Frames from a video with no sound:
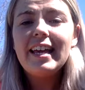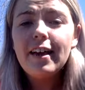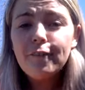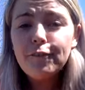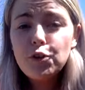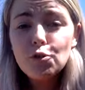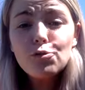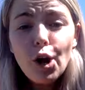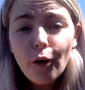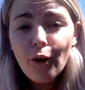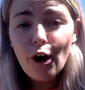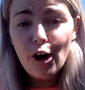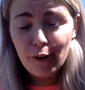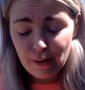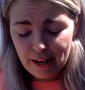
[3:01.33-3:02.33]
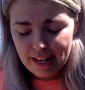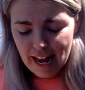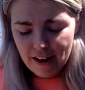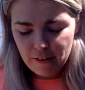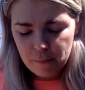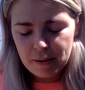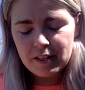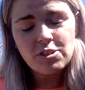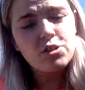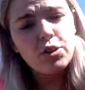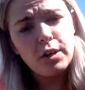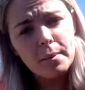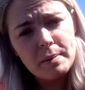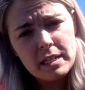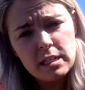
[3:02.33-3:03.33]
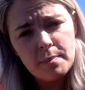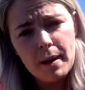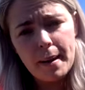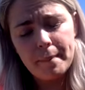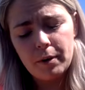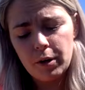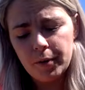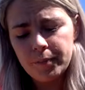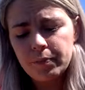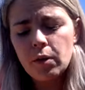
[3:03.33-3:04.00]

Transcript: If you don't already have a pencil and a piece of paper